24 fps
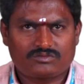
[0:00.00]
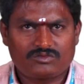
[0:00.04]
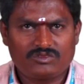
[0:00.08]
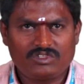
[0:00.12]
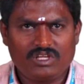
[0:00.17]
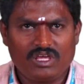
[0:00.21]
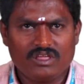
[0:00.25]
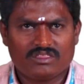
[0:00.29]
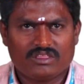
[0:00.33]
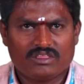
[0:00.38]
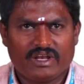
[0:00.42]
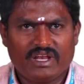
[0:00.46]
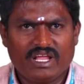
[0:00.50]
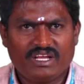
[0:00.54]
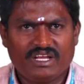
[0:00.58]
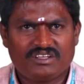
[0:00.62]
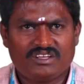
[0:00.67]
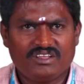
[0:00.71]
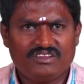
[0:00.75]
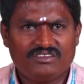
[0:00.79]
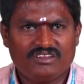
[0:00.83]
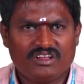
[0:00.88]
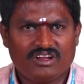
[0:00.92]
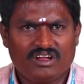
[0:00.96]
The next is
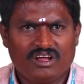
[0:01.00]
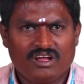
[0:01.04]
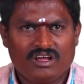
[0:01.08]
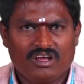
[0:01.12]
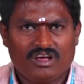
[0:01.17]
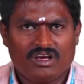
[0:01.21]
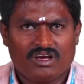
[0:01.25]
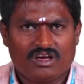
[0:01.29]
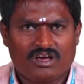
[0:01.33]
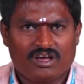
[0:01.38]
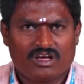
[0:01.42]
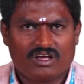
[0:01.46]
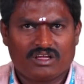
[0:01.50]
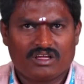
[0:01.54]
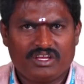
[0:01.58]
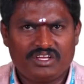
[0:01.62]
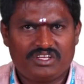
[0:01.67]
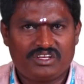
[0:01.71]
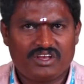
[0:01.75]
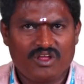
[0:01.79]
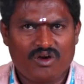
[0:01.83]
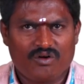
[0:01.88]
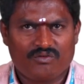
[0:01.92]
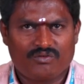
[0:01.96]
the
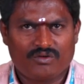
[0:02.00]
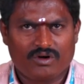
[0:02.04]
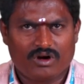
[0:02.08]
history of